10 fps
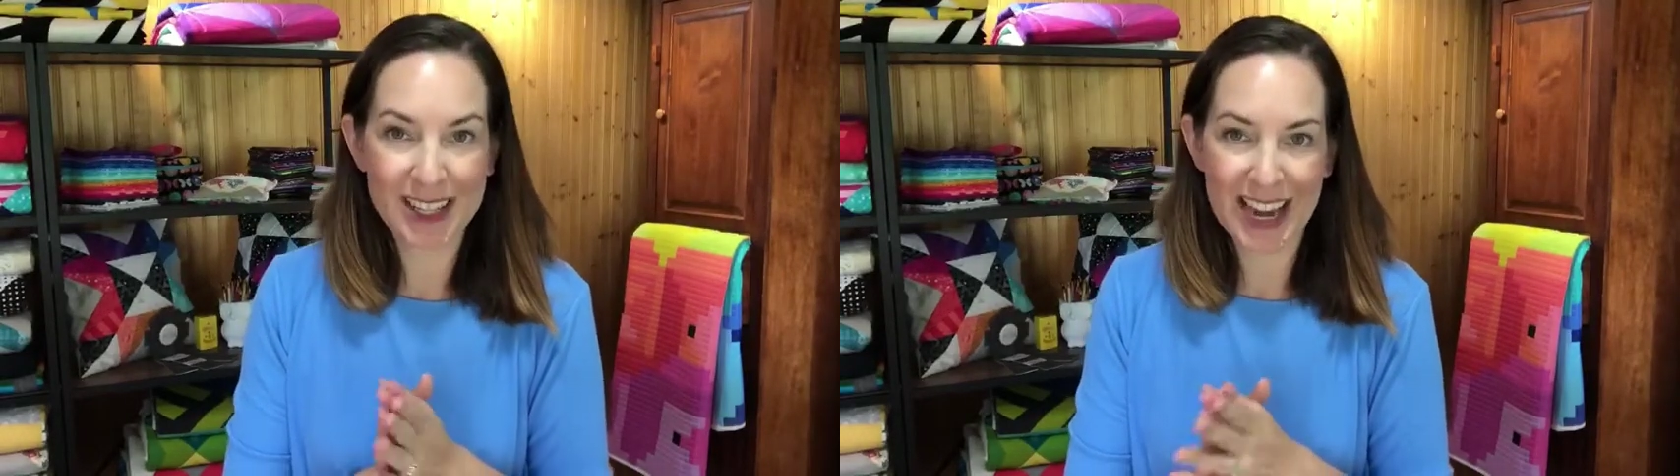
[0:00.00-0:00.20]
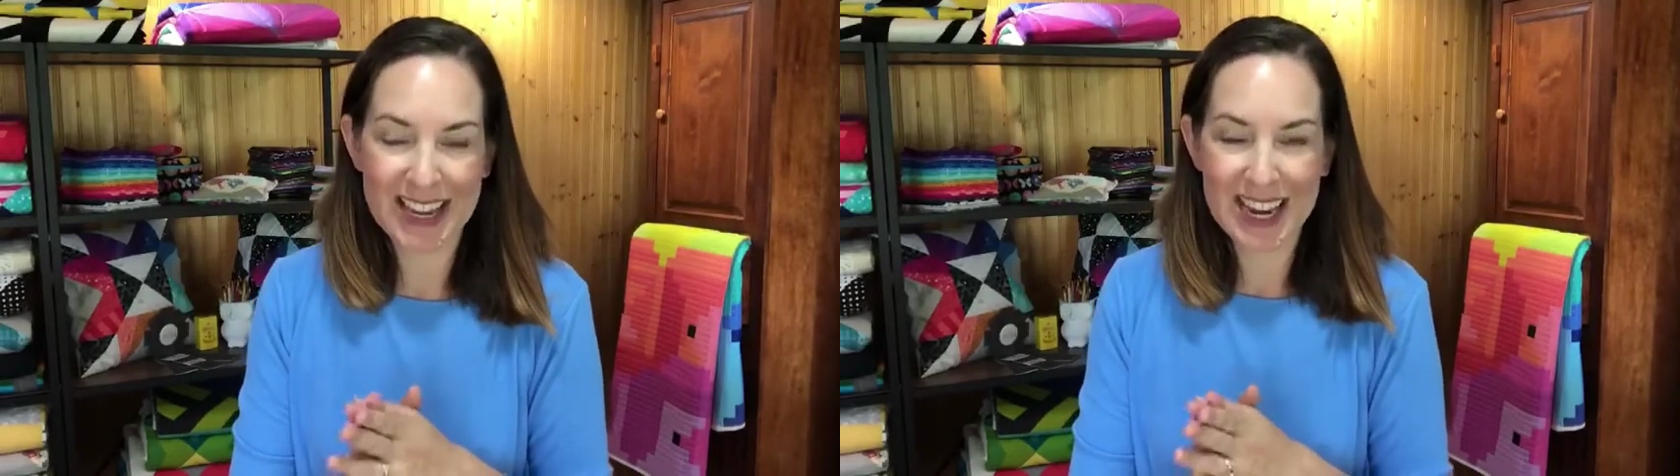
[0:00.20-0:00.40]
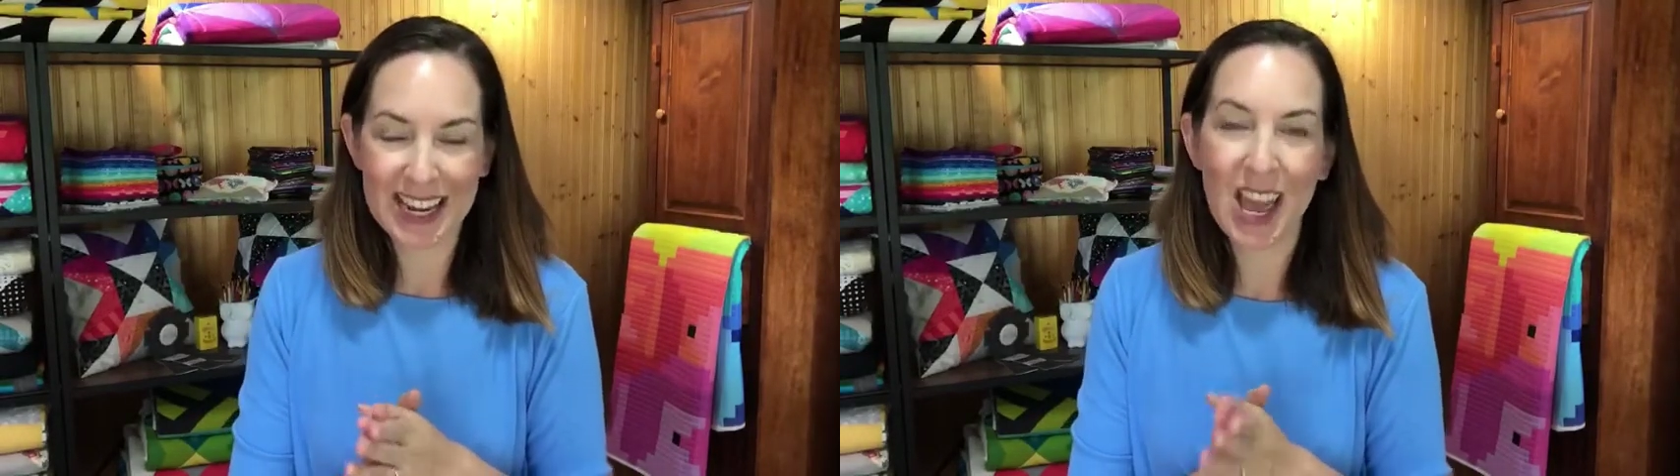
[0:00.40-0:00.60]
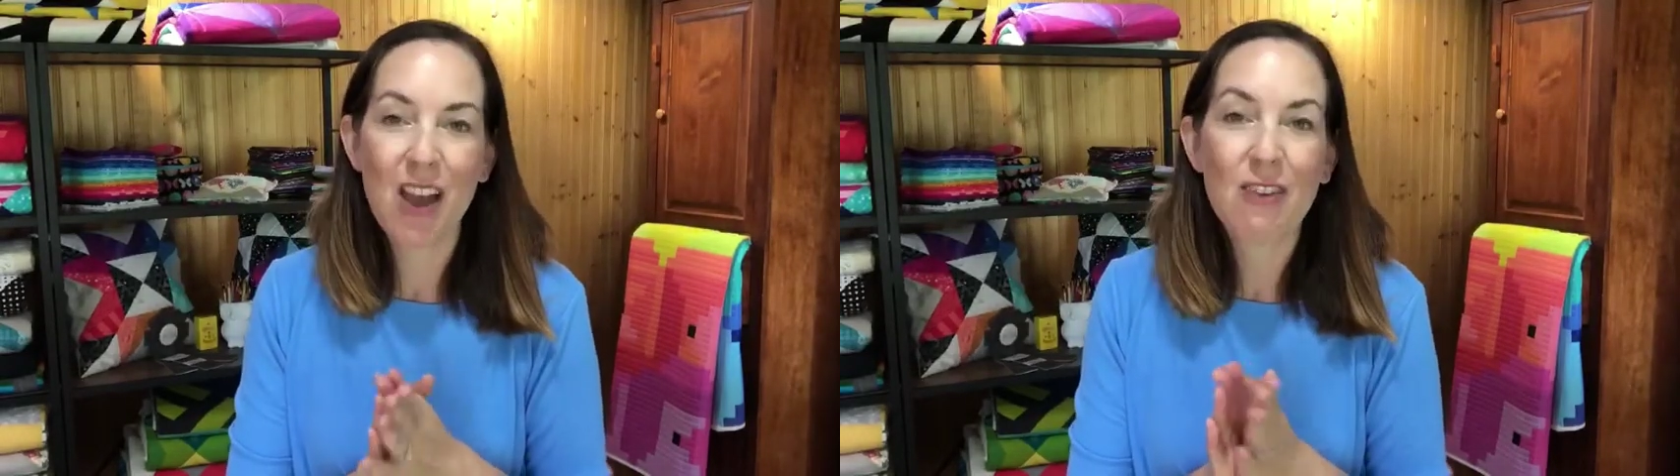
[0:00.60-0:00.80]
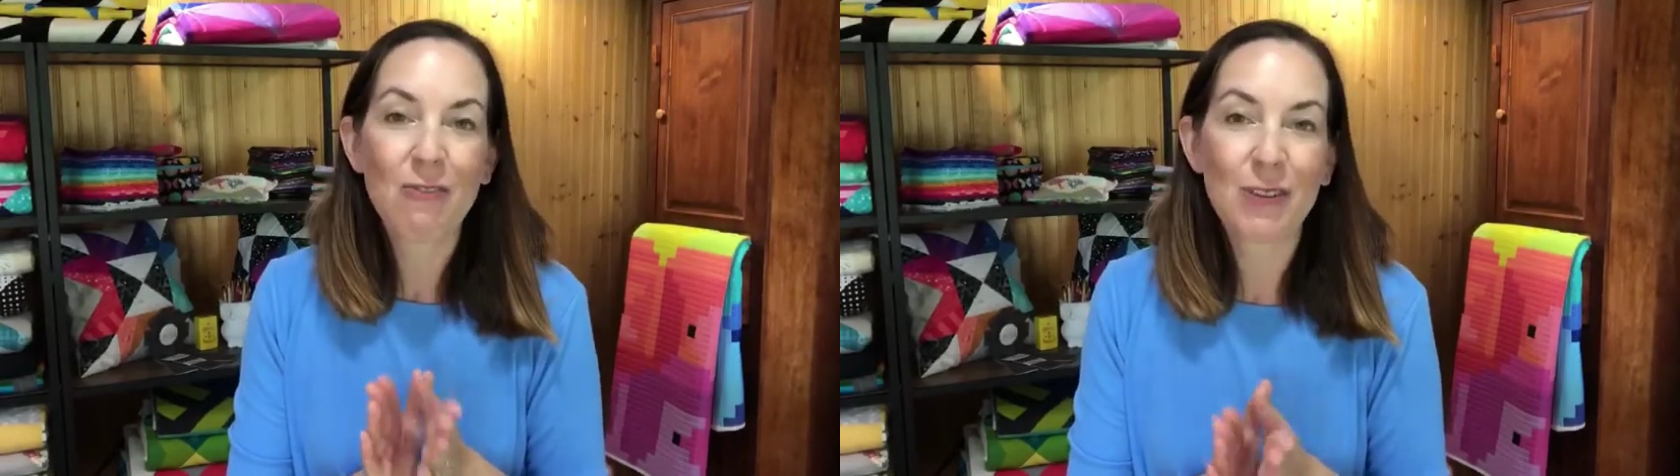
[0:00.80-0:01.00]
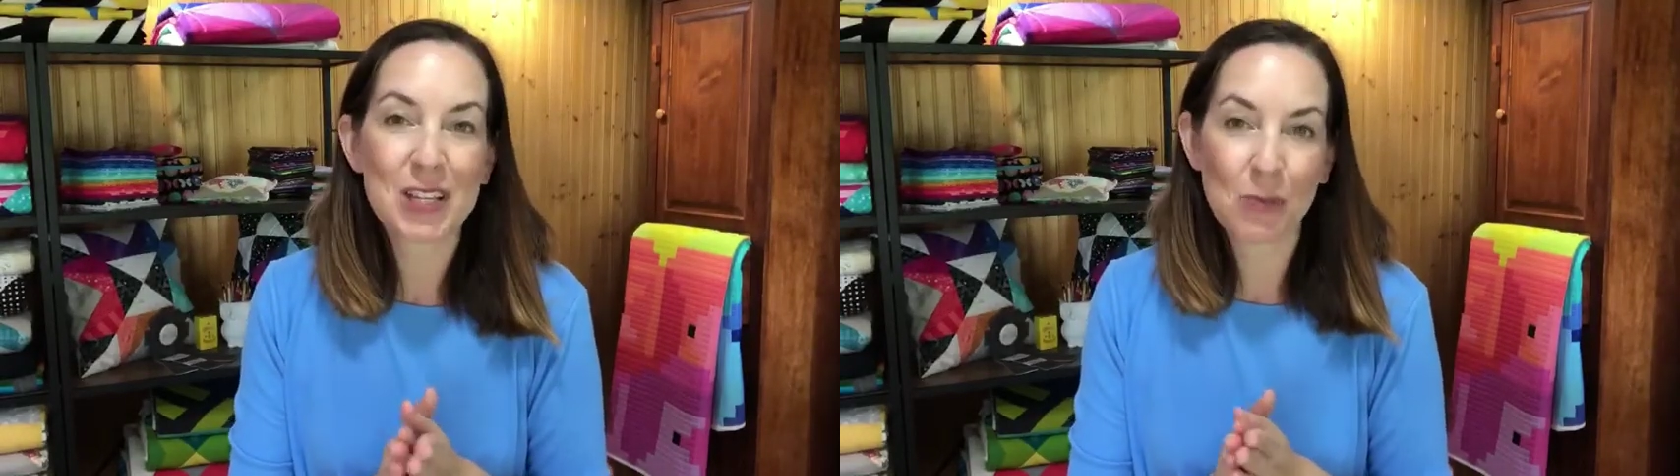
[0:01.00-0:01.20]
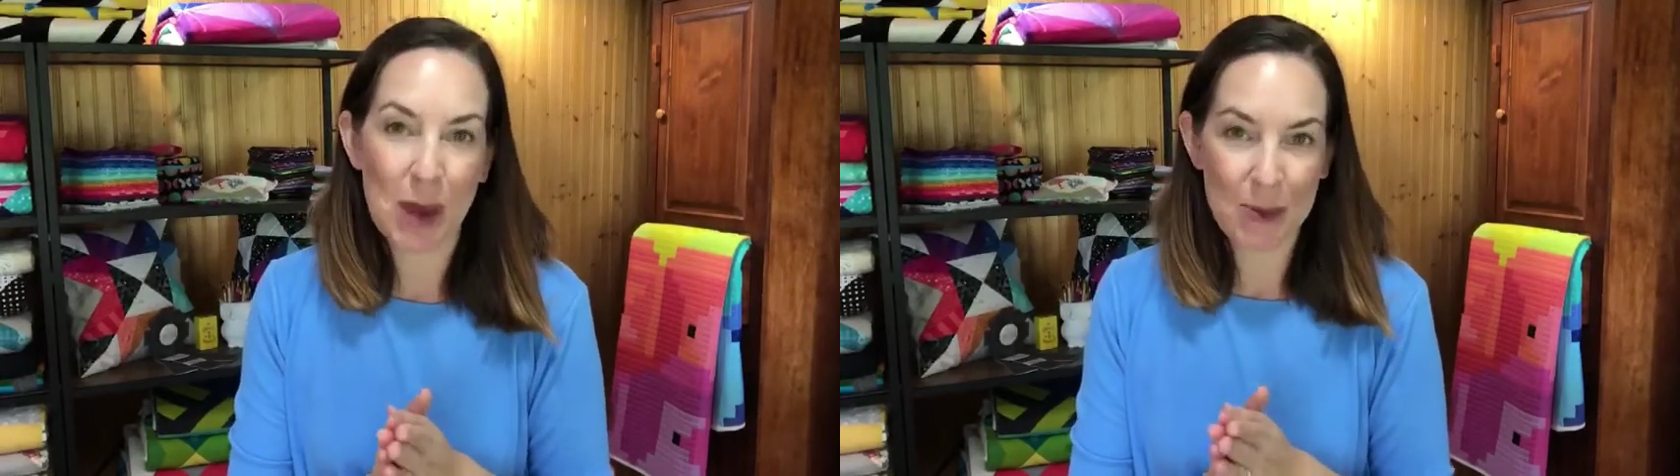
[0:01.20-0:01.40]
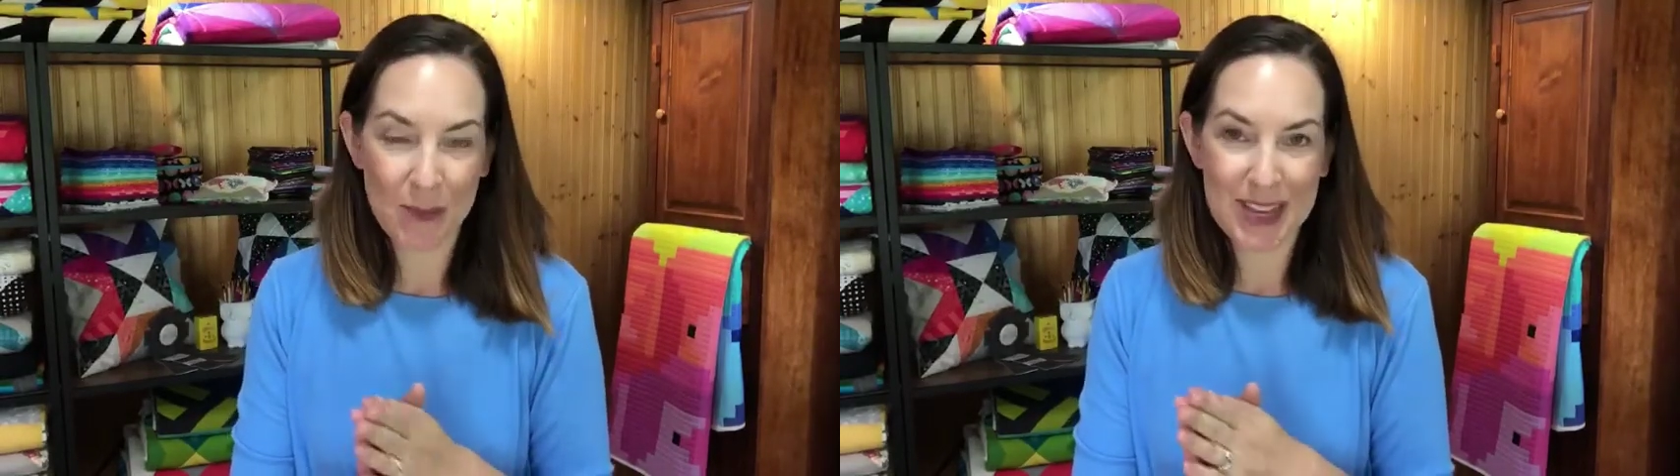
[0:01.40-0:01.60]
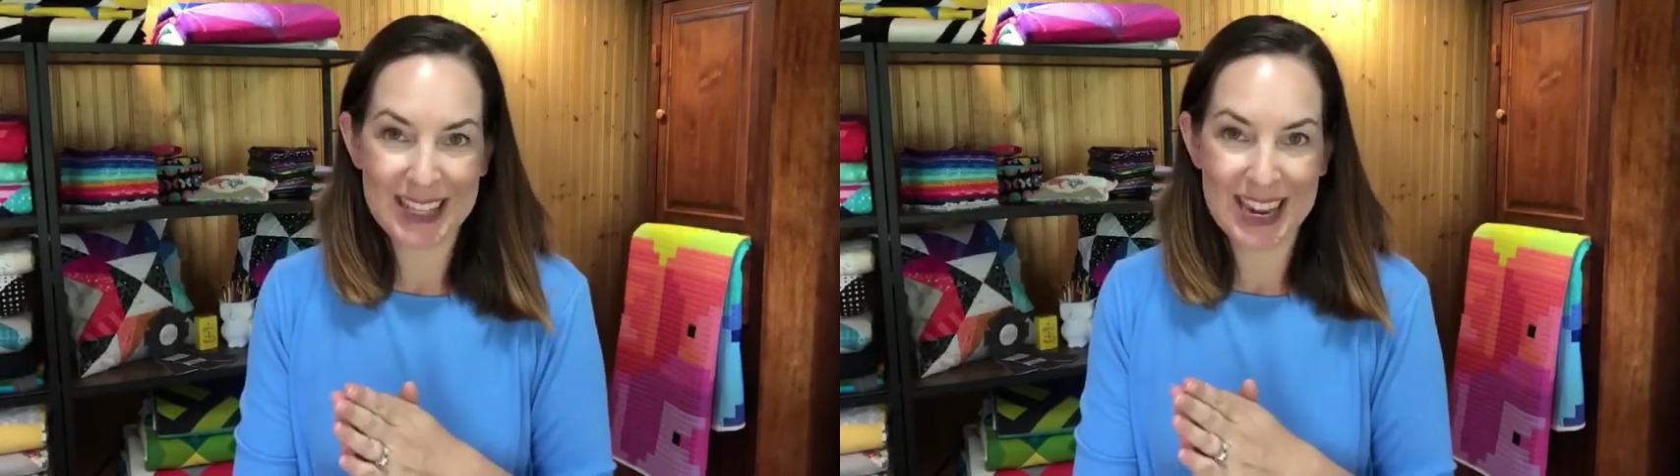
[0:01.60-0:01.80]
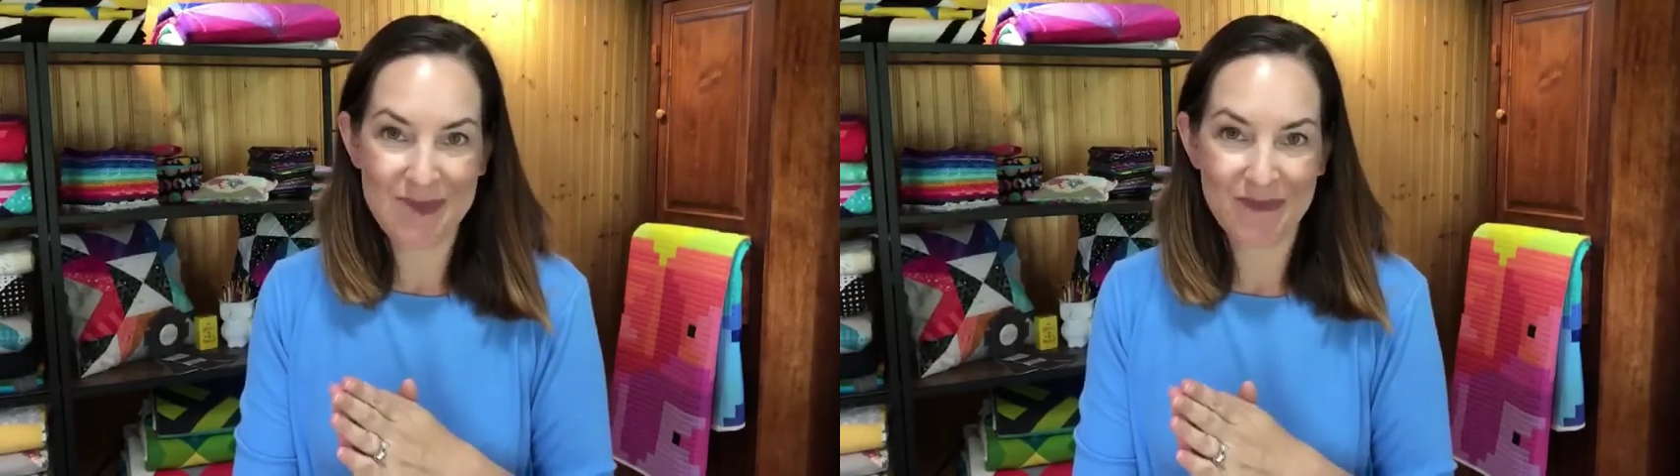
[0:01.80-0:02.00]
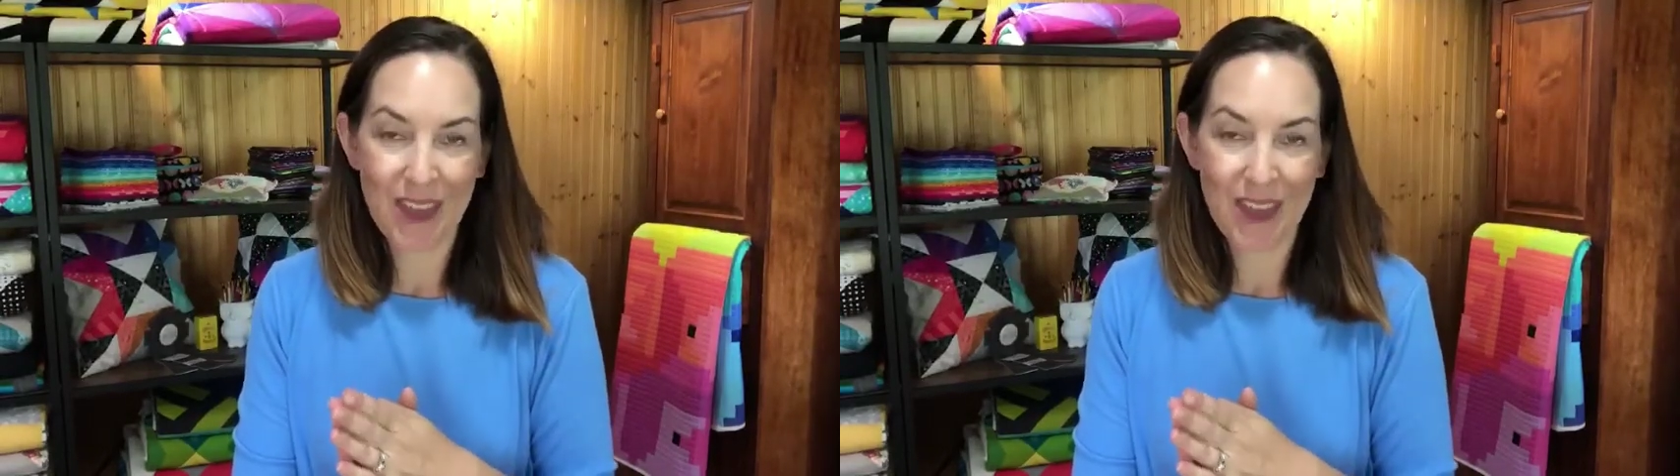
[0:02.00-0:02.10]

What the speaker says: technique, freezer paper piecing.